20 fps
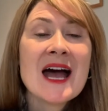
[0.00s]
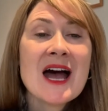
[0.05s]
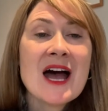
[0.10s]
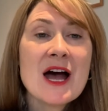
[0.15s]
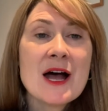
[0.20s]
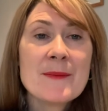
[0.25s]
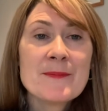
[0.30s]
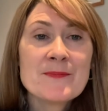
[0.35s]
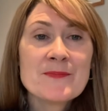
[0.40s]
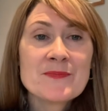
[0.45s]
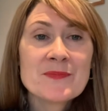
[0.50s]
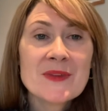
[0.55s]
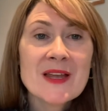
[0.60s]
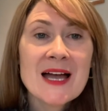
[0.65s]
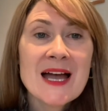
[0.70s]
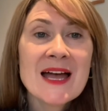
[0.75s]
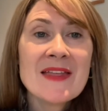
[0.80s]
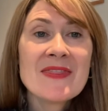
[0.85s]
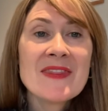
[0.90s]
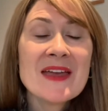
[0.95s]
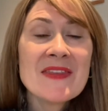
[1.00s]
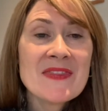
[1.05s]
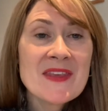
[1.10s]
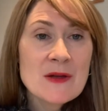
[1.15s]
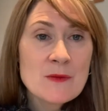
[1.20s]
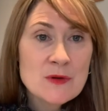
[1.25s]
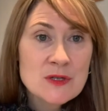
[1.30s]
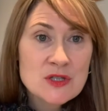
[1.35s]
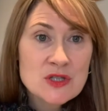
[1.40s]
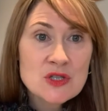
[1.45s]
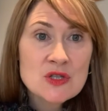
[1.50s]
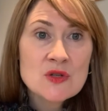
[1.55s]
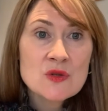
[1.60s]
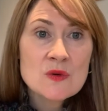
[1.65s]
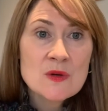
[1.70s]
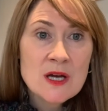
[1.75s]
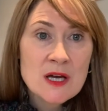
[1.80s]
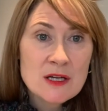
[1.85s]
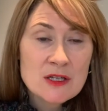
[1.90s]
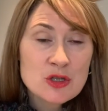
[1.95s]
And then they would
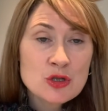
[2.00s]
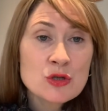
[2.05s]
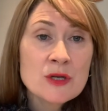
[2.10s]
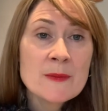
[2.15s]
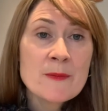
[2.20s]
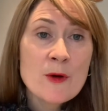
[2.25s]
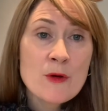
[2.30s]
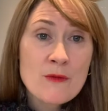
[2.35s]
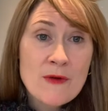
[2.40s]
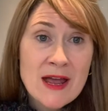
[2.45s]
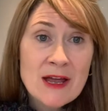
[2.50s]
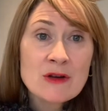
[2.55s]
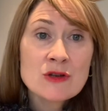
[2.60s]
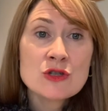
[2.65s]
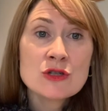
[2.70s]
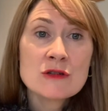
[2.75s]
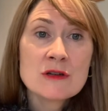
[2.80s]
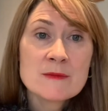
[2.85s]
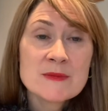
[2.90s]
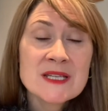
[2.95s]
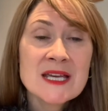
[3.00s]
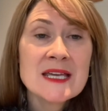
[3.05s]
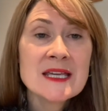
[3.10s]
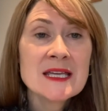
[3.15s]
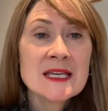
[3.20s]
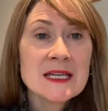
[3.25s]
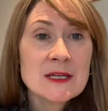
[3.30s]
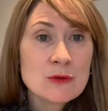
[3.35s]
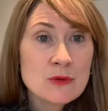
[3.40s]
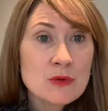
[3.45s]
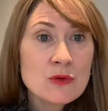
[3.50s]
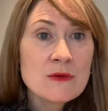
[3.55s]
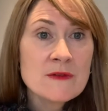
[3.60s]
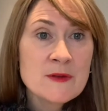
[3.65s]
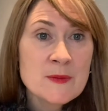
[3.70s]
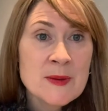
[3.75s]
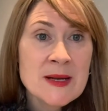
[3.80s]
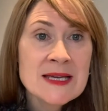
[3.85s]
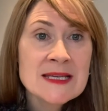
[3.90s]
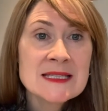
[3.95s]
do a trip around Europe, taking in all of
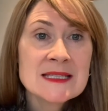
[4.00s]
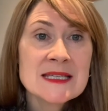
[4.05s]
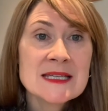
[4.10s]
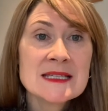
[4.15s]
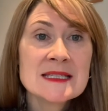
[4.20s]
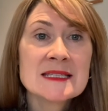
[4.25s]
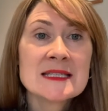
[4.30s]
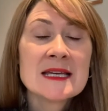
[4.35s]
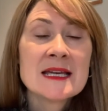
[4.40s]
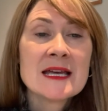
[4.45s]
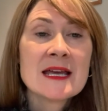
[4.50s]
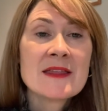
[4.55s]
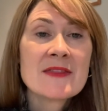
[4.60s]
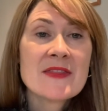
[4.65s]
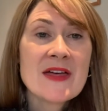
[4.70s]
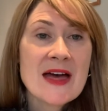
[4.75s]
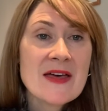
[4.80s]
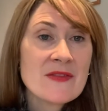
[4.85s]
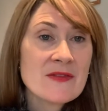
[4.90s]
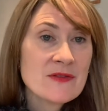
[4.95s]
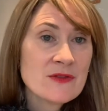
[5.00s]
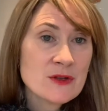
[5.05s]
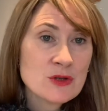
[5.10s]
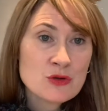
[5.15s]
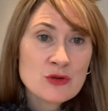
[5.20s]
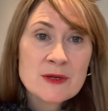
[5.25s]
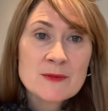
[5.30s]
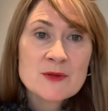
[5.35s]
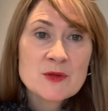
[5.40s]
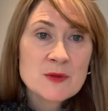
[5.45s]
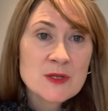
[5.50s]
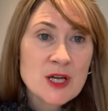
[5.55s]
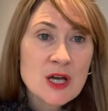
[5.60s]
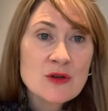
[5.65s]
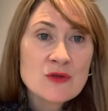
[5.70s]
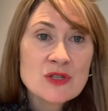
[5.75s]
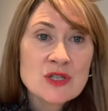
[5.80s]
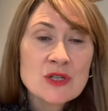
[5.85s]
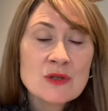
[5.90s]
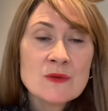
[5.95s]
the places that the trips would
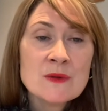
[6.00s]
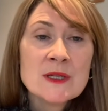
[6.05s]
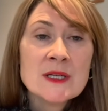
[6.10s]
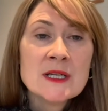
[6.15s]
go to,